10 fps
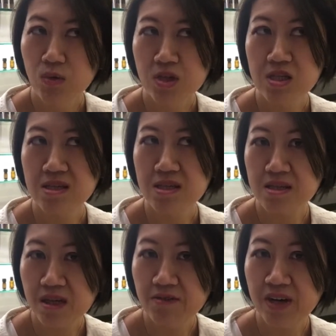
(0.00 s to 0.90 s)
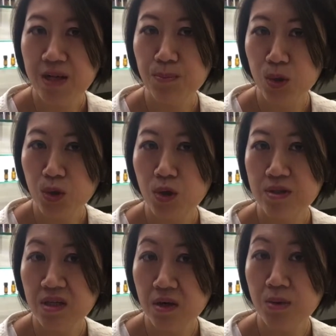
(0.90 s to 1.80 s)
which is mm-hmm. the certified pure
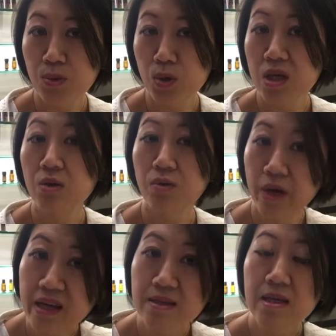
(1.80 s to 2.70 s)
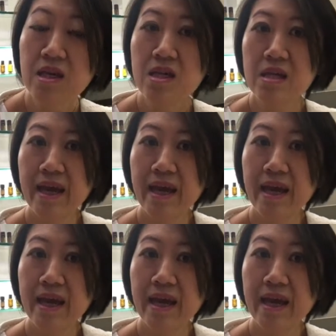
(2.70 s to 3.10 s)
therapeutic grade mm-hmm.